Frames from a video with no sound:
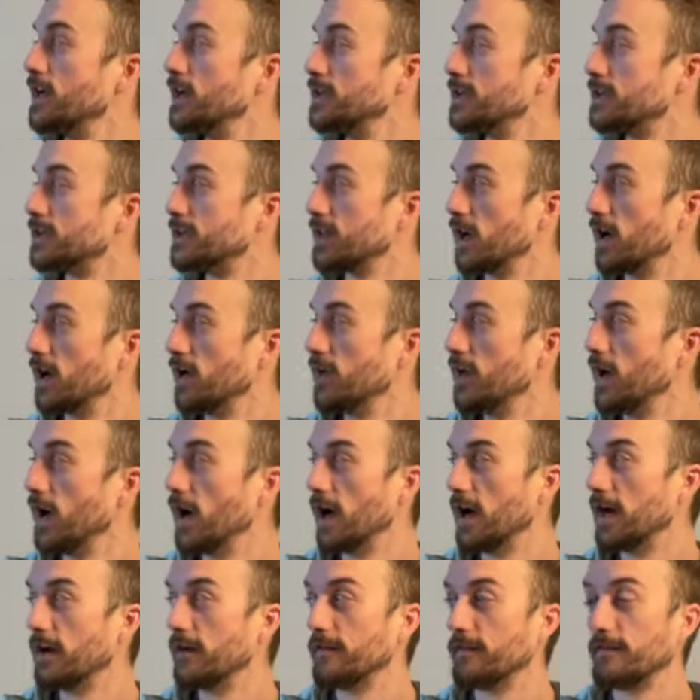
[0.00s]
So
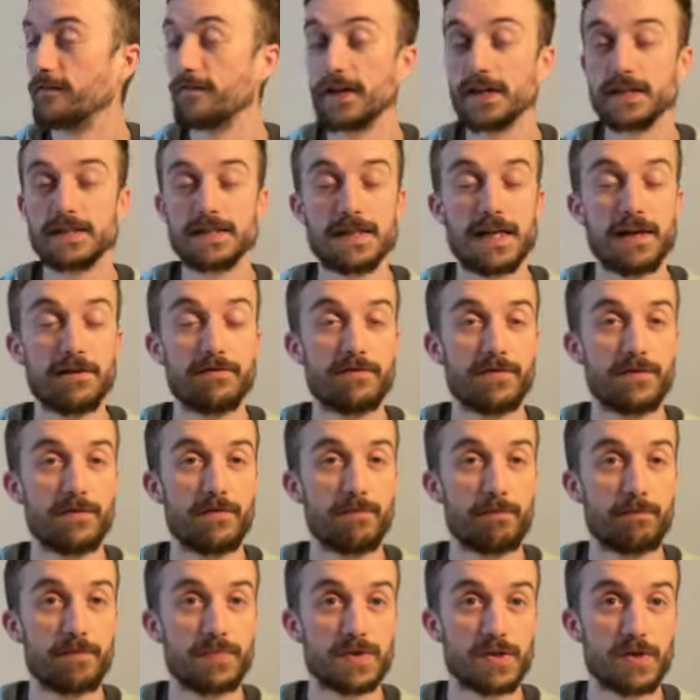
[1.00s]
thanks again for
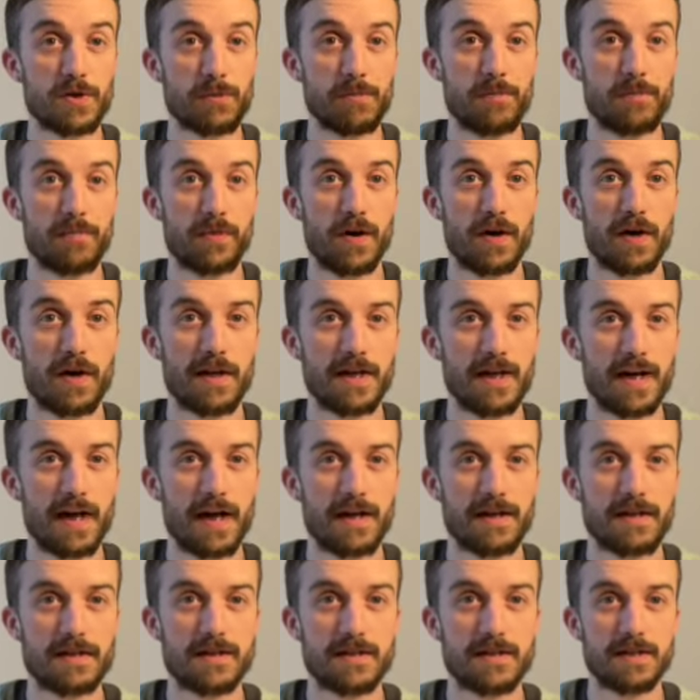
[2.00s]
stopping by
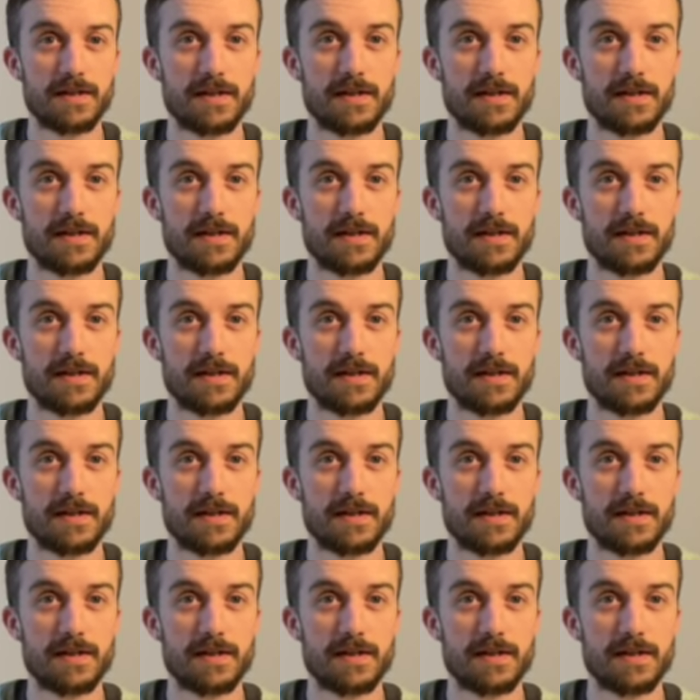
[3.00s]
and